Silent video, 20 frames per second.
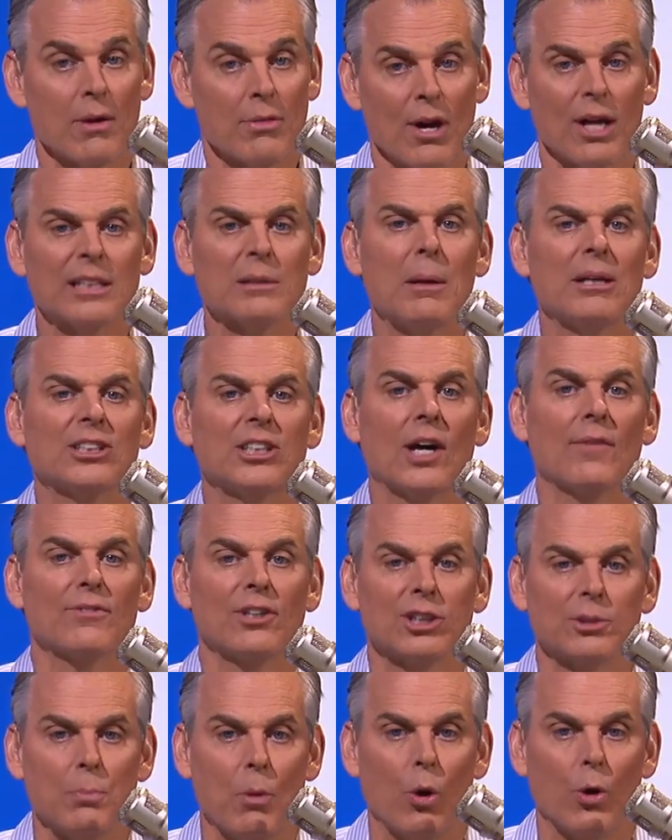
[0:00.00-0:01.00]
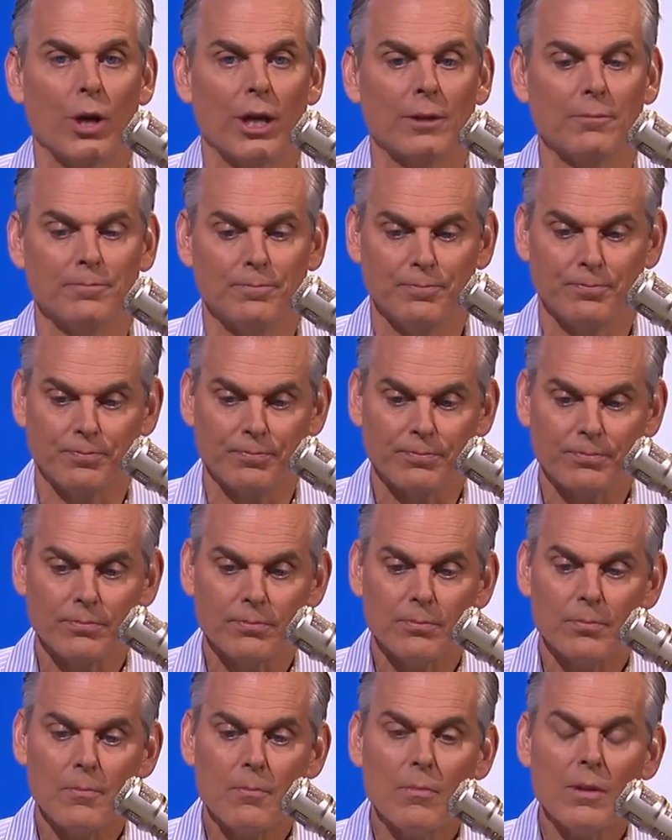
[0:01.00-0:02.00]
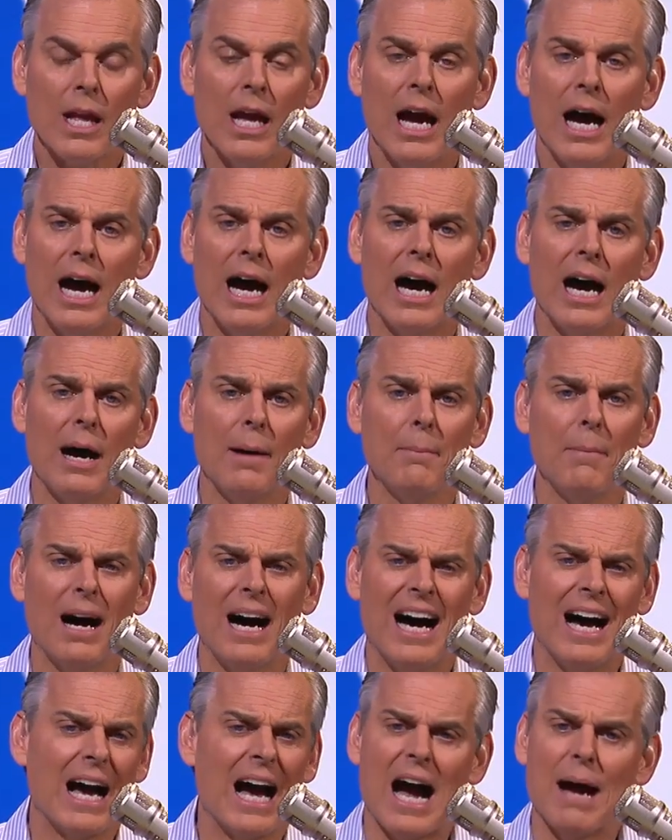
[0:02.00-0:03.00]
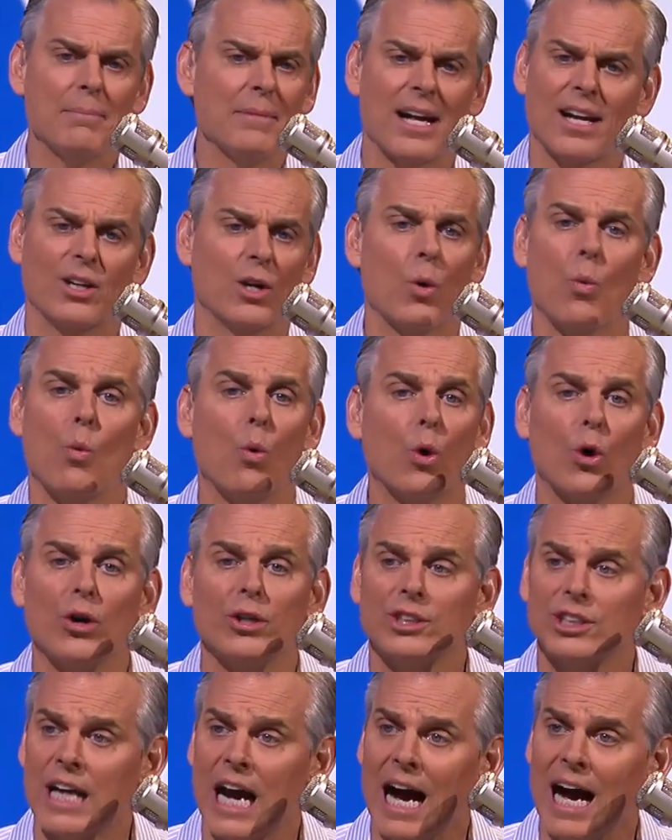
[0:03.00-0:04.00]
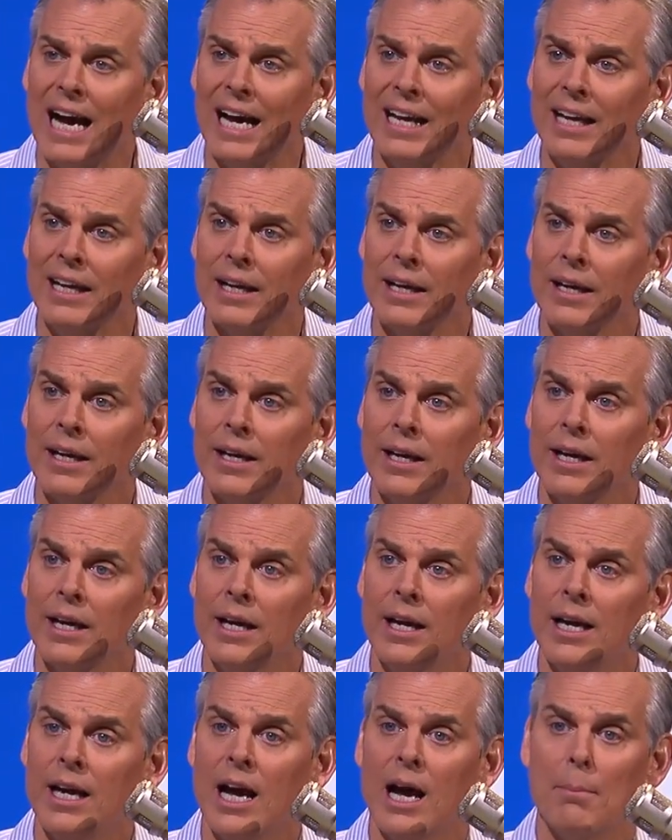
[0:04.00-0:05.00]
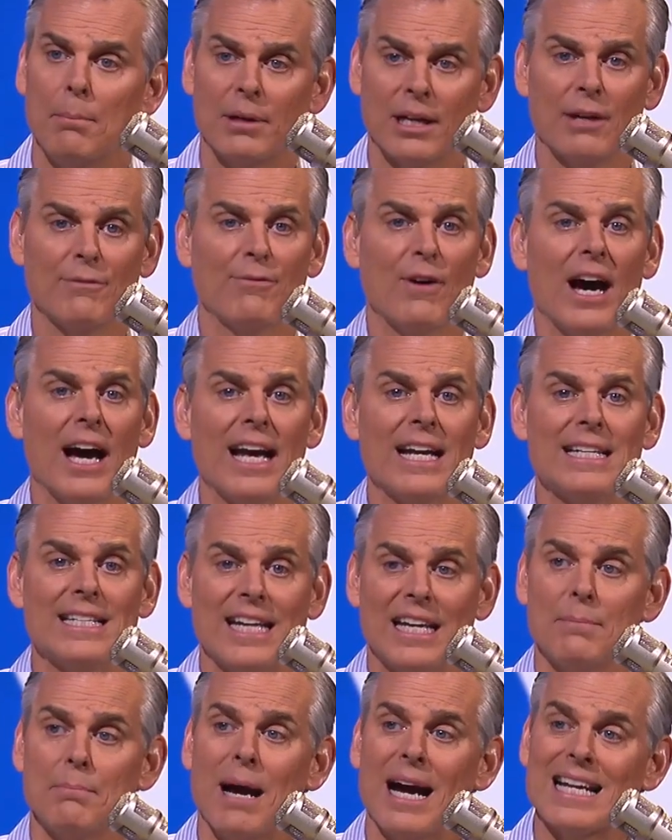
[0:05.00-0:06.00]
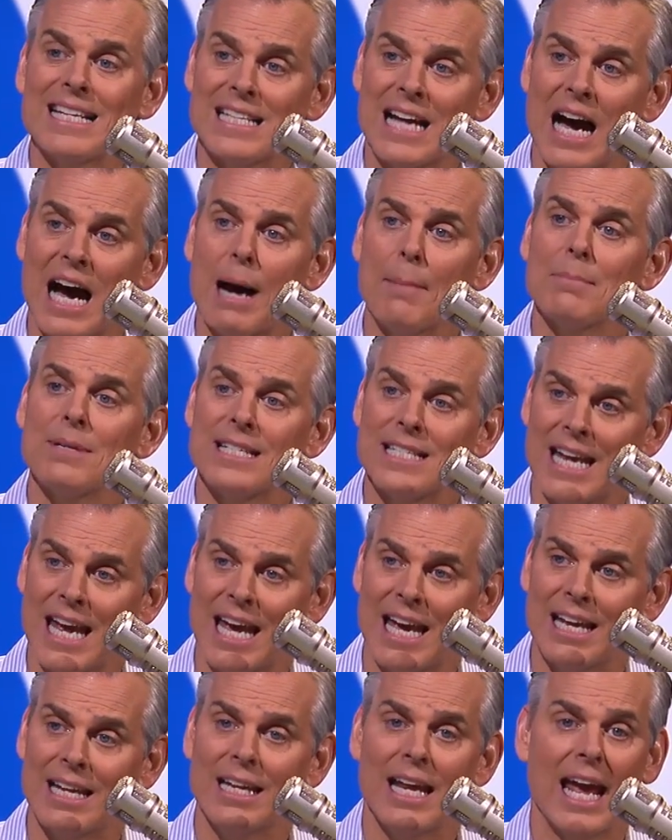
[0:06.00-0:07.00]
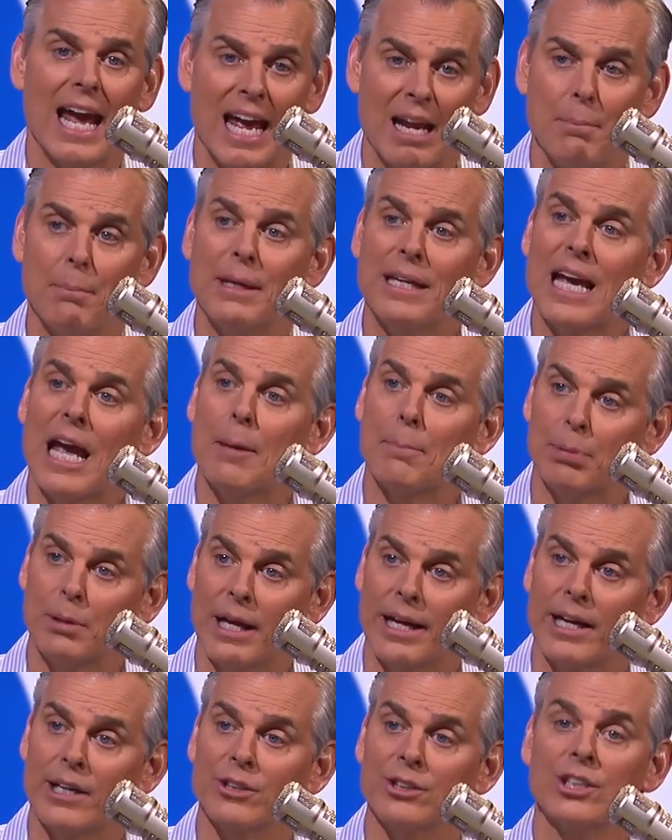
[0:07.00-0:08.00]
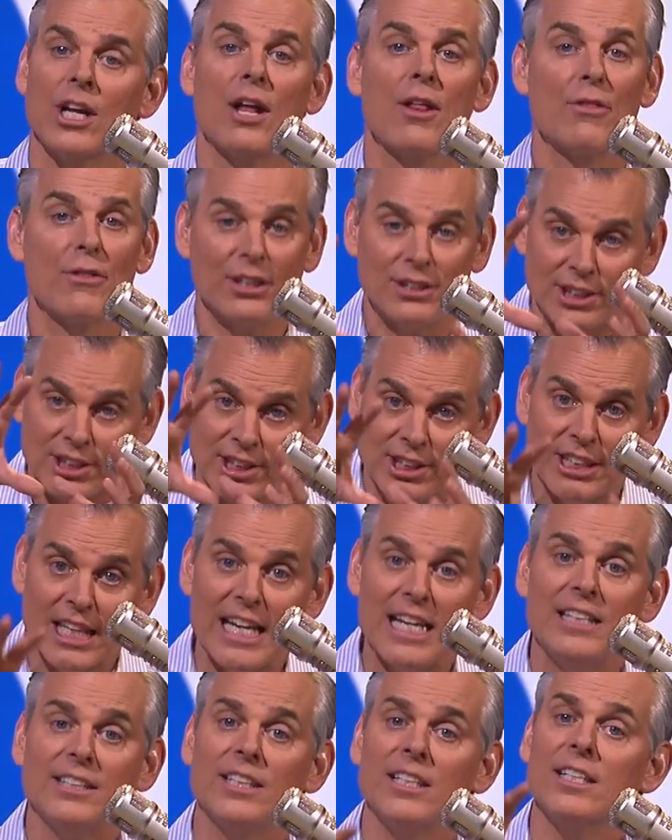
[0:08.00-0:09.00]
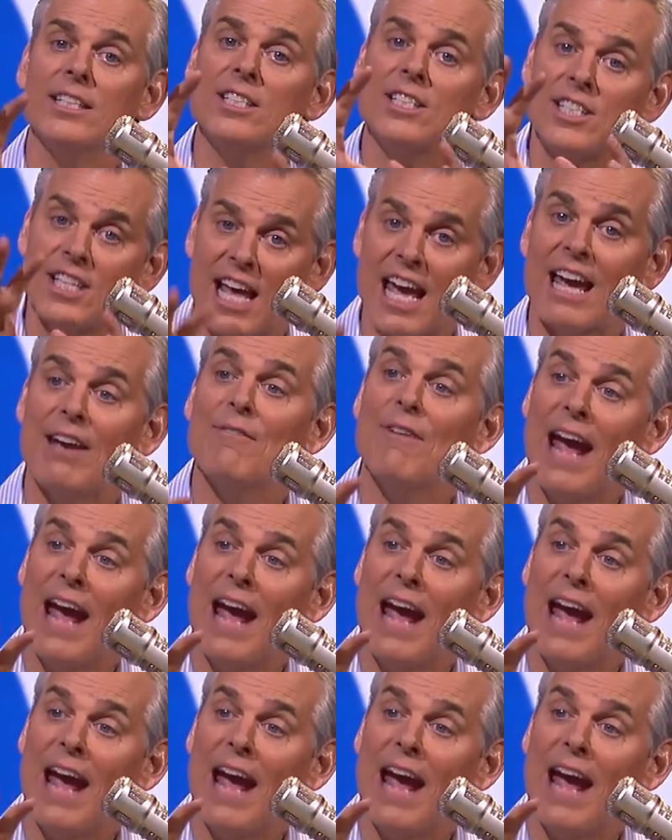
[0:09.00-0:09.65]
I thought to myself this morning, um, I, I'm not an awards guy, but if I did my top ten N B A players, the seasons they've